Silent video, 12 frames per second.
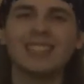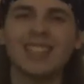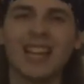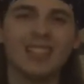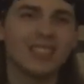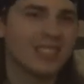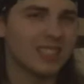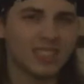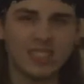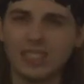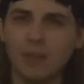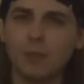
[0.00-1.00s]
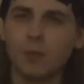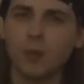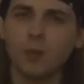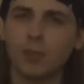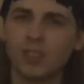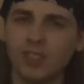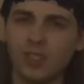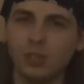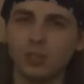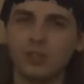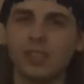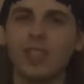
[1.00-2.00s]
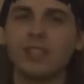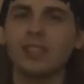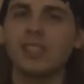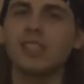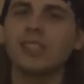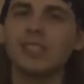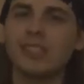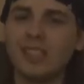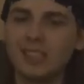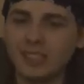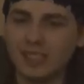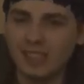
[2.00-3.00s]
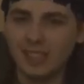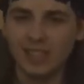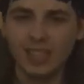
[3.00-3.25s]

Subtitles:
that Steppenwolf has used, and thus